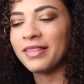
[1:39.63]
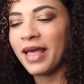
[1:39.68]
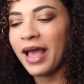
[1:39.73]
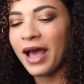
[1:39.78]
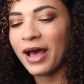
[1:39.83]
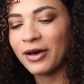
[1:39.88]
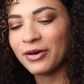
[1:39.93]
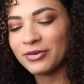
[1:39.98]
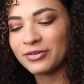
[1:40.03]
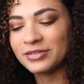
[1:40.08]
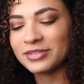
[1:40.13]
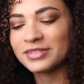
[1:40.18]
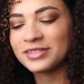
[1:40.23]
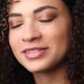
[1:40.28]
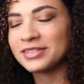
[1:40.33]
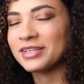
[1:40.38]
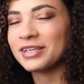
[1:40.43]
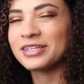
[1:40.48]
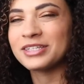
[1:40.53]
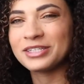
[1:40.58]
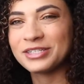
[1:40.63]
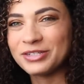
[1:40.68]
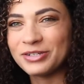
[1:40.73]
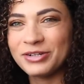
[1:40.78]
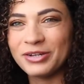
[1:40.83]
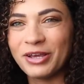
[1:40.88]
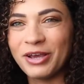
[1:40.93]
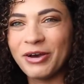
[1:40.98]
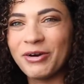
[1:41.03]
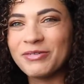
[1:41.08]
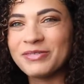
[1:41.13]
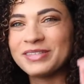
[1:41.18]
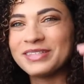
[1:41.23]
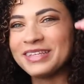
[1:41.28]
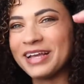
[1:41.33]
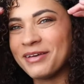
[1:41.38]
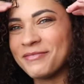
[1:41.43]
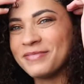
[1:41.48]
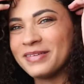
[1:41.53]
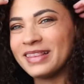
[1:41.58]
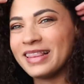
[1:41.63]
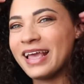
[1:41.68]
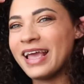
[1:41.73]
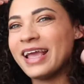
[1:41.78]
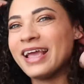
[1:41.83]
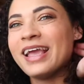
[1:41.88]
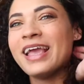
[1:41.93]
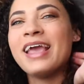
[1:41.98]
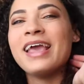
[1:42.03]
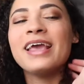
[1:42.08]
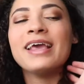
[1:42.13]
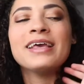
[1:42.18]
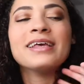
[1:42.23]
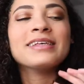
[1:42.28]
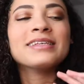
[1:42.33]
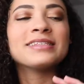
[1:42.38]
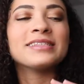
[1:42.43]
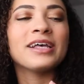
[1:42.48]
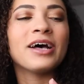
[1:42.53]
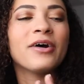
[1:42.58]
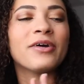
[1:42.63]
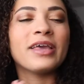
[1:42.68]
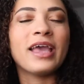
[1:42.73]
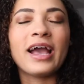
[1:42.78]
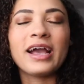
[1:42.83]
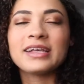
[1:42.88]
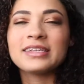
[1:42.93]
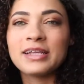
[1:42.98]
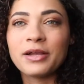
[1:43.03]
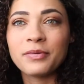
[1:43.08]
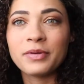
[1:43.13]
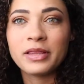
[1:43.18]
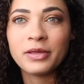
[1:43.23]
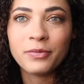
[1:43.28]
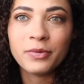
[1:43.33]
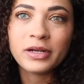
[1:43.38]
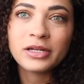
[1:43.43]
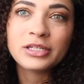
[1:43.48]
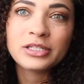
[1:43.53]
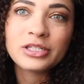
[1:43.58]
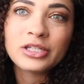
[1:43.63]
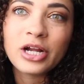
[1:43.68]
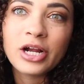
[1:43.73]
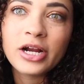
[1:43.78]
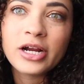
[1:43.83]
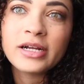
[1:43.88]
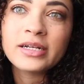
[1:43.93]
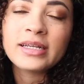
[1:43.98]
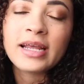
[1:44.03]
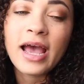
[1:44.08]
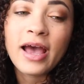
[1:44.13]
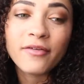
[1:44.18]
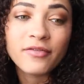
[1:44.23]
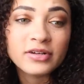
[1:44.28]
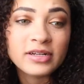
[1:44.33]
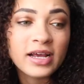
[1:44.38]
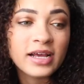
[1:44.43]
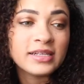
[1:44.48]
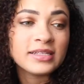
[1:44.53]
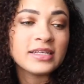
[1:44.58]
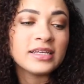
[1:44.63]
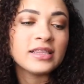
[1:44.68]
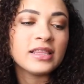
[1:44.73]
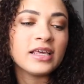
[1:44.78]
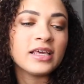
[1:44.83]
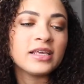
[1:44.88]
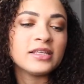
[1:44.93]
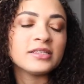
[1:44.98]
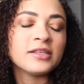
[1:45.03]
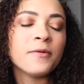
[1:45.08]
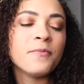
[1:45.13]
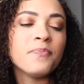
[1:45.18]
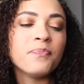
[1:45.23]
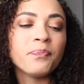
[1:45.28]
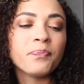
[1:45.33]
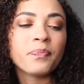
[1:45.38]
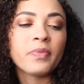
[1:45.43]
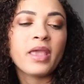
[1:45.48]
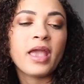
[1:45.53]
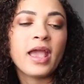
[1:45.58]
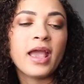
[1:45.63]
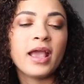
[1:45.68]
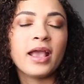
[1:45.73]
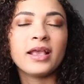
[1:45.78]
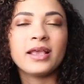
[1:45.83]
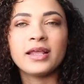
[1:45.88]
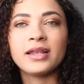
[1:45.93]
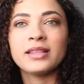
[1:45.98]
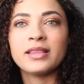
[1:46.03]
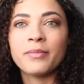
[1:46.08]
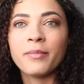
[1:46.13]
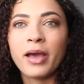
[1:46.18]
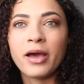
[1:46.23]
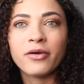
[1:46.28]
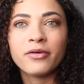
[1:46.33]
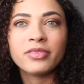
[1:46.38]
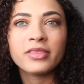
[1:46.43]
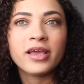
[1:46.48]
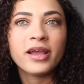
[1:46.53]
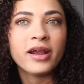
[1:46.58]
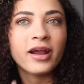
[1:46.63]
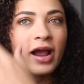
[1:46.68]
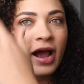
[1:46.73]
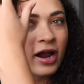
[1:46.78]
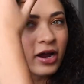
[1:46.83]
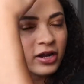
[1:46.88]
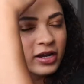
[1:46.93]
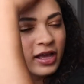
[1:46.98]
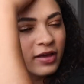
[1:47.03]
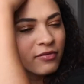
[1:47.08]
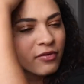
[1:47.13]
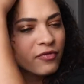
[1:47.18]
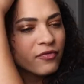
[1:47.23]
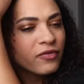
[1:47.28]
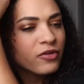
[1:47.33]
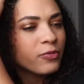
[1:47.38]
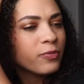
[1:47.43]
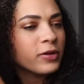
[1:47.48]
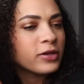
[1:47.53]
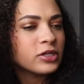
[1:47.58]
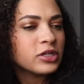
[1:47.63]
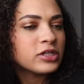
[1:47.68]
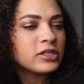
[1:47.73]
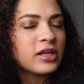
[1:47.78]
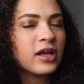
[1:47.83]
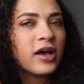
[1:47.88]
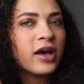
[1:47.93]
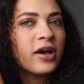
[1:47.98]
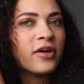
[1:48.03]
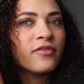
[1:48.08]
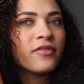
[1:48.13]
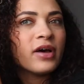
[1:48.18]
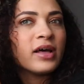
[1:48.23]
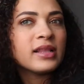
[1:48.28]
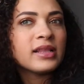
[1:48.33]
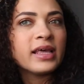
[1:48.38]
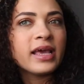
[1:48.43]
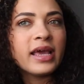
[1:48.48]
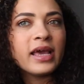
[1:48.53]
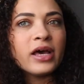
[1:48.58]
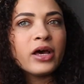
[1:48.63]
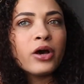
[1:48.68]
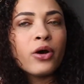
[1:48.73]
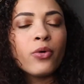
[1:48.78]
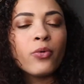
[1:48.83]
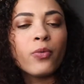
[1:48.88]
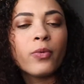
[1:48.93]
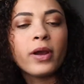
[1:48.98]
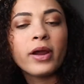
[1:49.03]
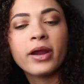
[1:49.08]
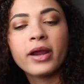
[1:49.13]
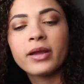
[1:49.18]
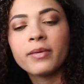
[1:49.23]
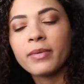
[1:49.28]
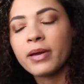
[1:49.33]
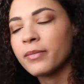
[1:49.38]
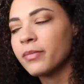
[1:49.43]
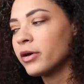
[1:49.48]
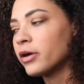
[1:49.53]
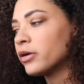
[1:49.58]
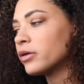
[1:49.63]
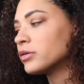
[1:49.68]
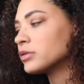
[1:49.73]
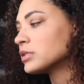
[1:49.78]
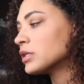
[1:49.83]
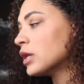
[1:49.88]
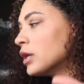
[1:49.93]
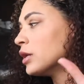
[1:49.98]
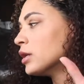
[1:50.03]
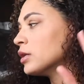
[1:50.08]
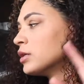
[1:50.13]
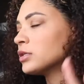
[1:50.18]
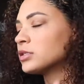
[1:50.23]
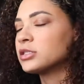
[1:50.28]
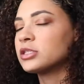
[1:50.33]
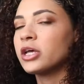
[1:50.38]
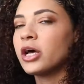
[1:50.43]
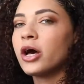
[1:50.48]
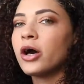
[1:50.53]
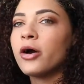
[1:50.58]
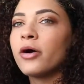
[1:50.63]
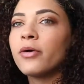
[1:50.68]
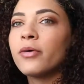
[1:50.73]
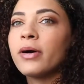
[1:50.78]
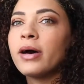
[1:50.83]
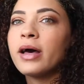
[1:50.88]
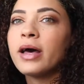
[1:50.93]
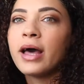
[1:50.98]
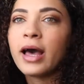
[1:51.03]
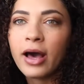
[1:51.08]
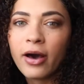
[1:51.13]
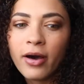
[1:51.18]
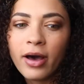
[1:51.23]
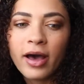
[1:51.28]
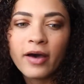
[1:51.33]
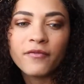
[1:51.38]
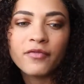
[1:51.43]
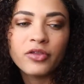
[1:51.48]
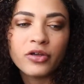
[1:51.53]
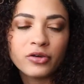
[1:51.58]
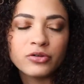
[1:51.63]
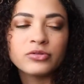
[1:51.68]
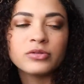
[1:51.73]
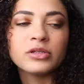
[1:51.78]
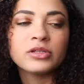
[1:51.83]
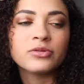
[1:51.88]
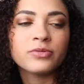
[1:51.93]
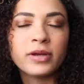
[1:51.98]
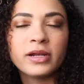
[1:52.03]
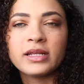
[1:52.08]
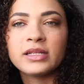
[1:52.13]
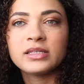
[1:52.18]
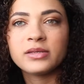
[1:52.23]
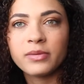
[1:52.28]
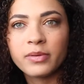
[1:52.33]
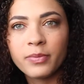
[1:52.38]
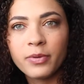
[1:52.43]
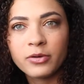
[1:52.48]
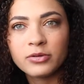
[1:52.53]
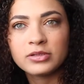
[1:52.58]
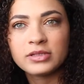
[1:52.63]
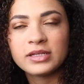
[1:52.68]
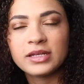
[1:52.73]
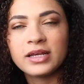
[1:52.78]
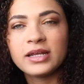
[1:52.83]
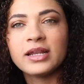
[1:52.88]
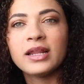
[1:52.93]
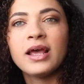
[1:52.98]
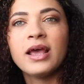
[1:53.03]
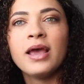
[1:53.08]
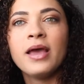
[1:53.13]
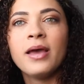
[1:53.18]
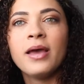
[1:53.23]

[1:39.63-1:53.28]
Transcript: house studio type of thing. So yeah, because I really want to start advertising these and getting them out there. I already have a few pictures of Aaliyah wearing my bows, so I'll have those ones ready to be posted,